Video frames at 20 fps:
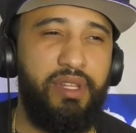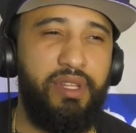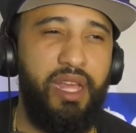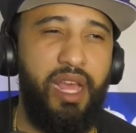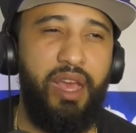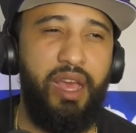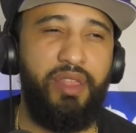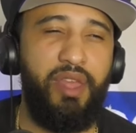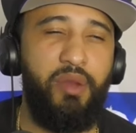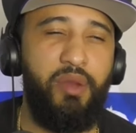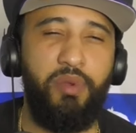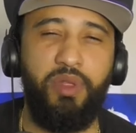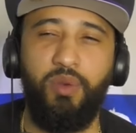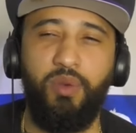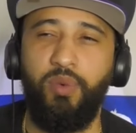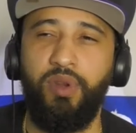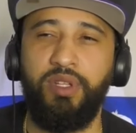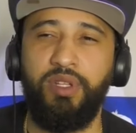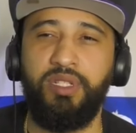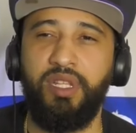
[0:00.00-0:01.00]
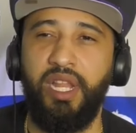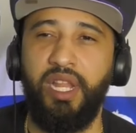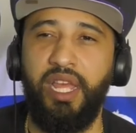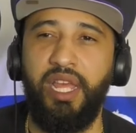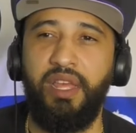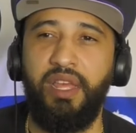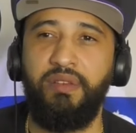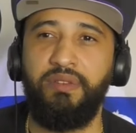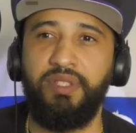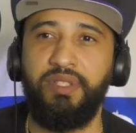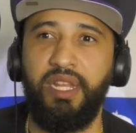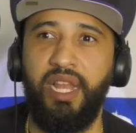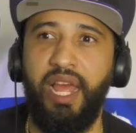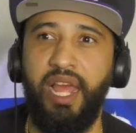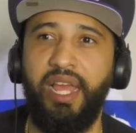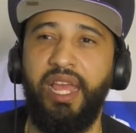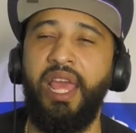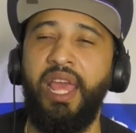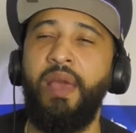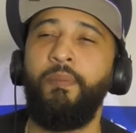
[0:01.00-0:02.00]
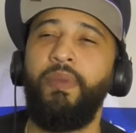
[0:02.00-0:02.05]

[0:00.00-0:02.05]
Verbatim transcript: how they were the worst slaves and like